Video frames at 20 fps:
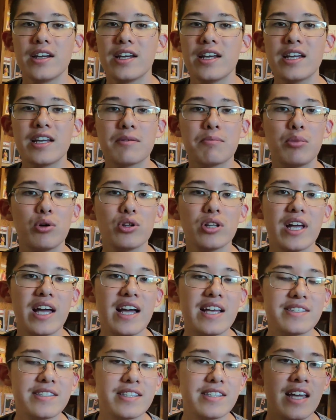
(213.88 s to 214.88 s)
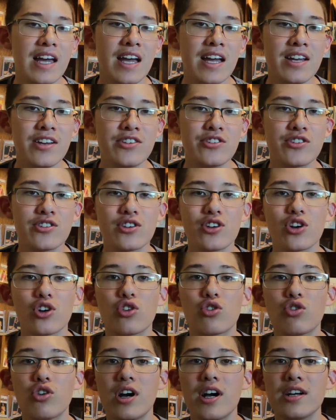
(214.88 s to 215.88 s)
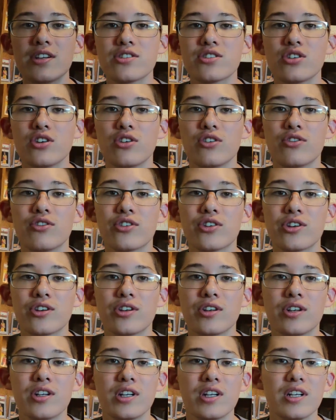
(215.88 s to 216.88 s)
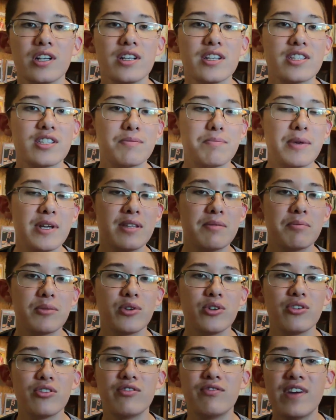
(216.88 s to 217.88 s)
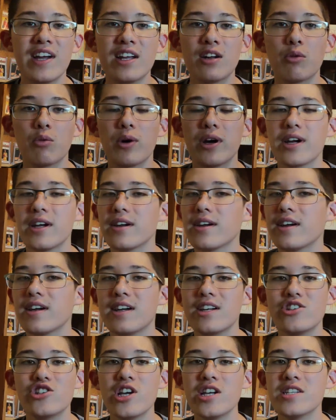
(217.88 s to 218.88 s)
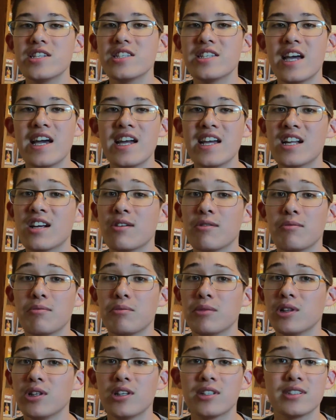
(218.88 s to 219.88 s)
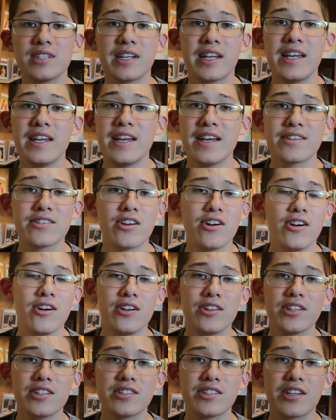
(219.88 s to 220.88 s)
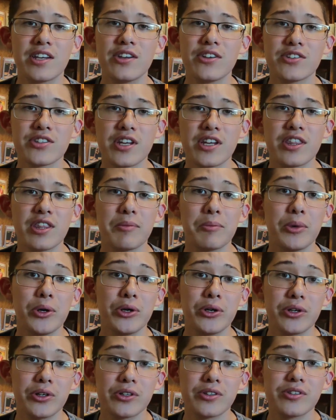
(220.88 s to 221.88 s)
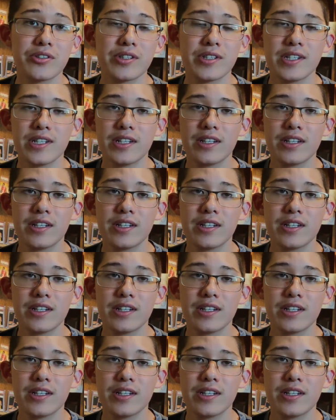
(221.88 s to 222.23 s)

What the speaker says: He can pull a hesitation, crossover, spin move, fadeaway. Jason Tatum looks like he has all the skills in the books.